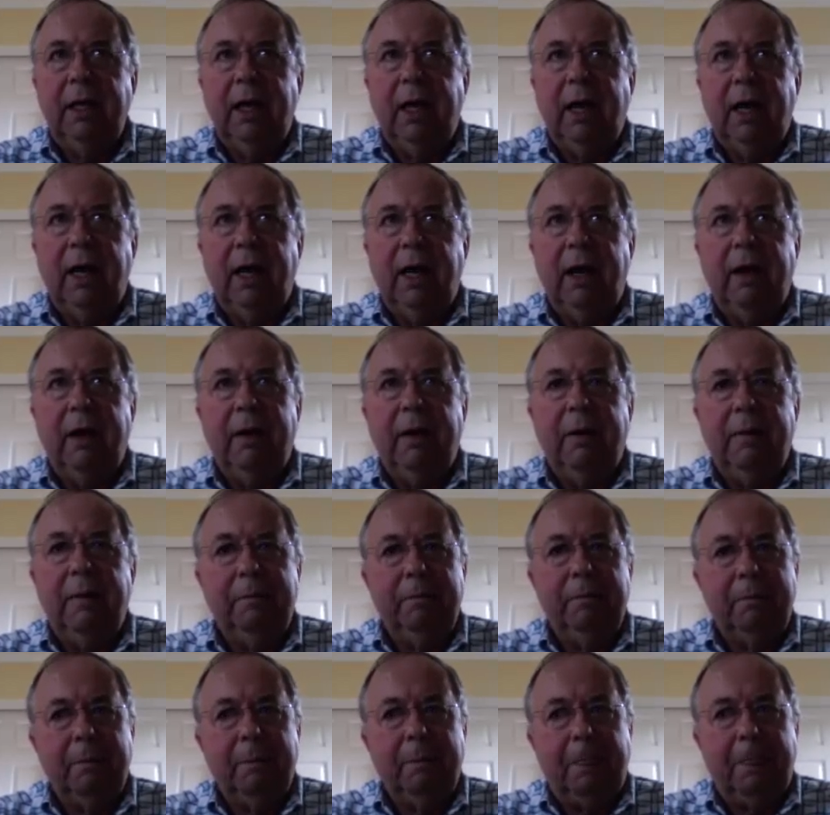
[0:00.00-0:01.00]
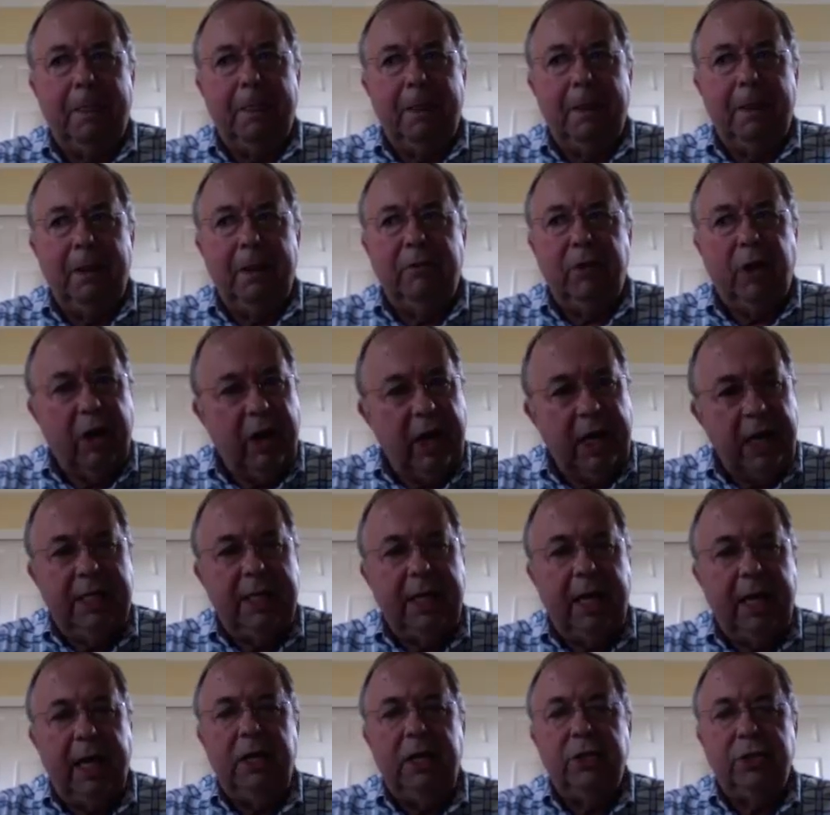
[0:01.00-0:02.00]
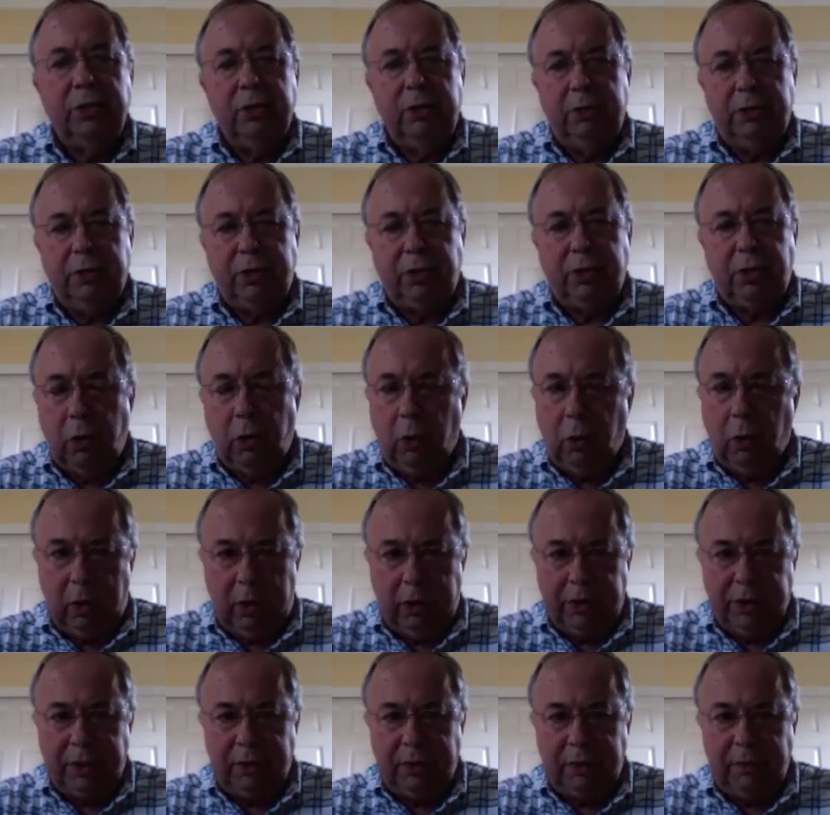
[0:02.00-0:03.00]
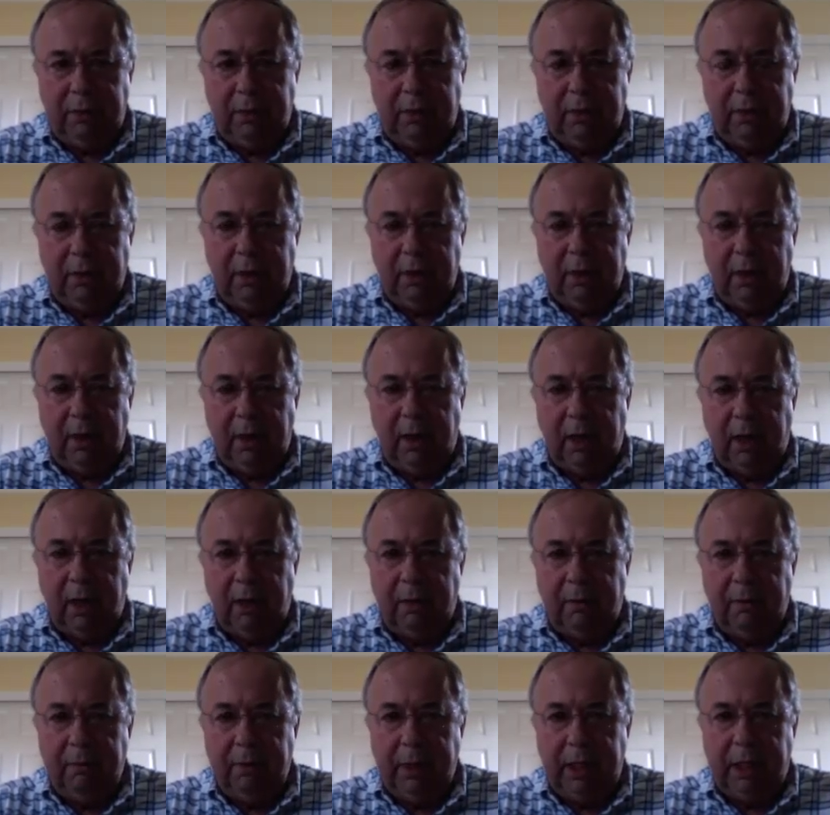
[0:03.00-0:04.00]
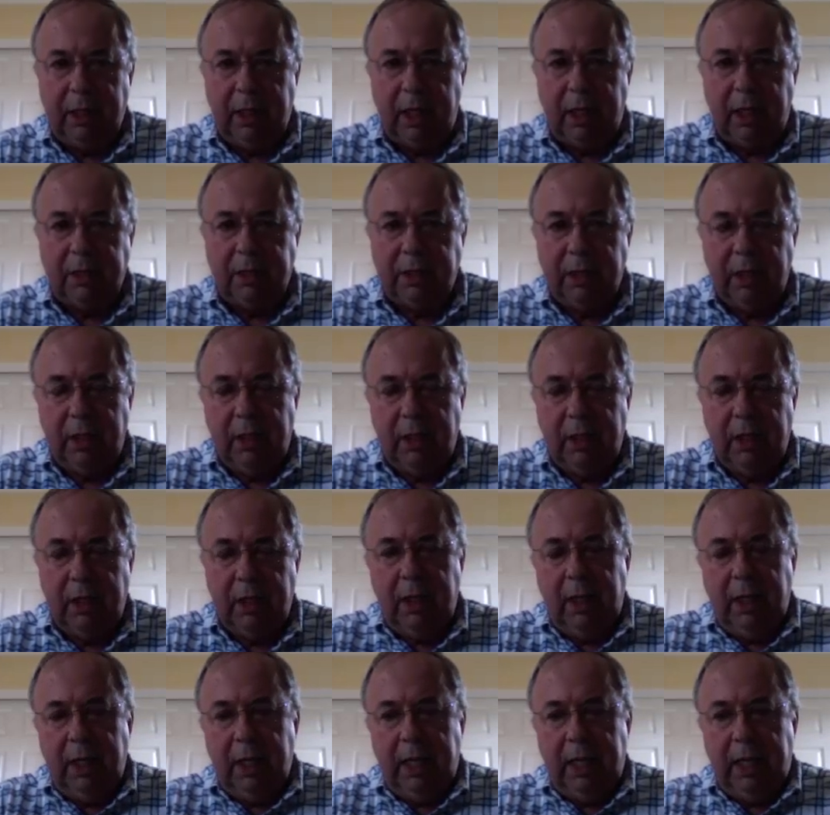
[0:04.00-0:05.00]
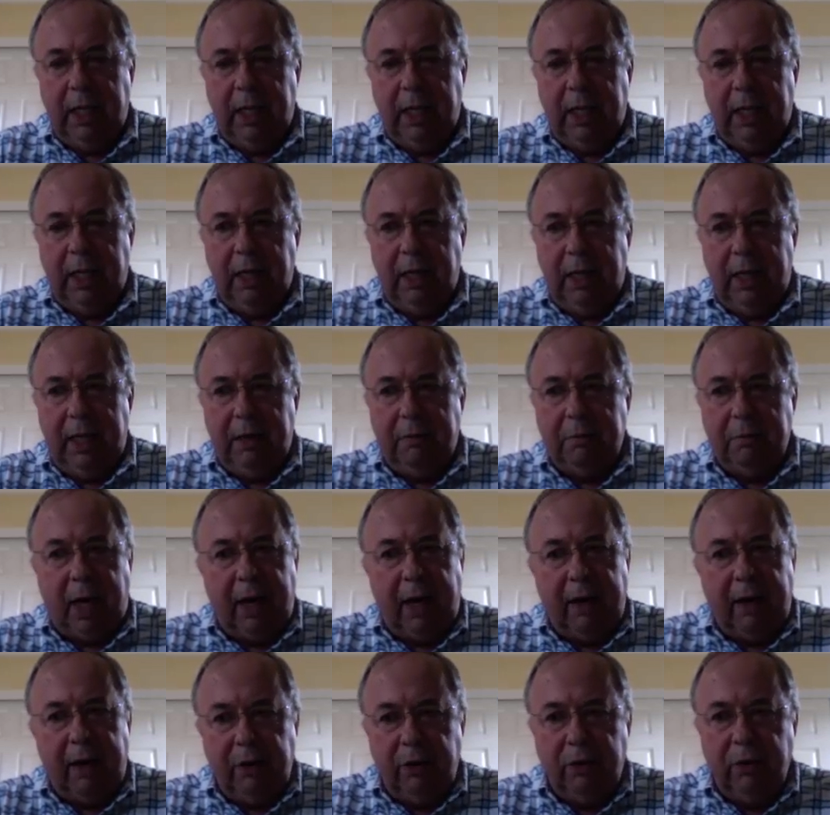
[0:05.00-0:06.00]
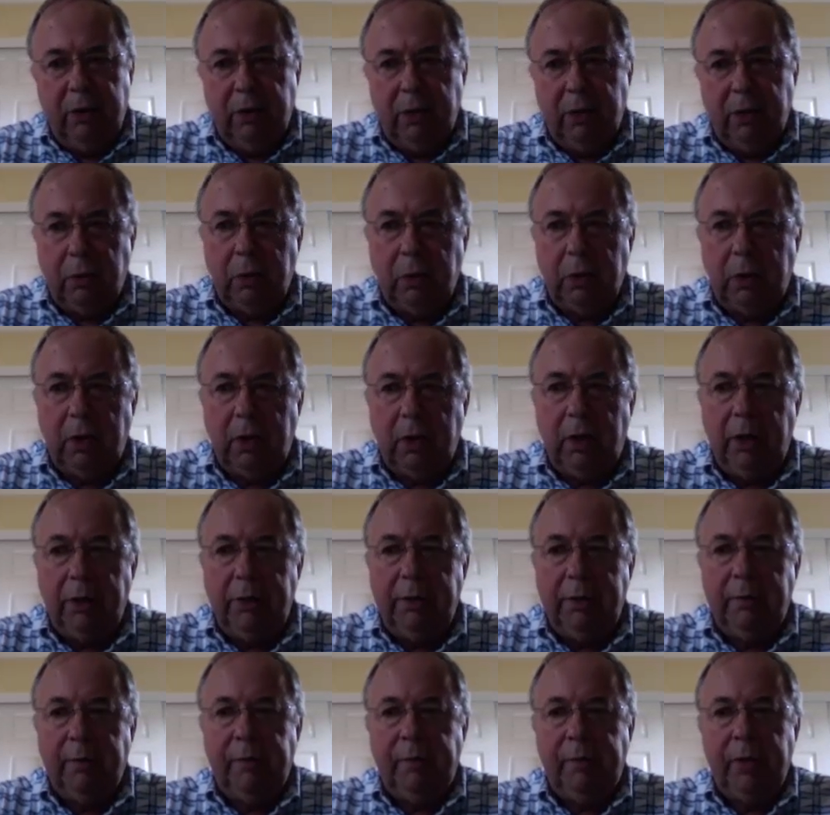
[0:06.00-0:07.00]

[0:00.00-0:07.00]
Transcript: um, very dangerous course uh, because in my view of the world,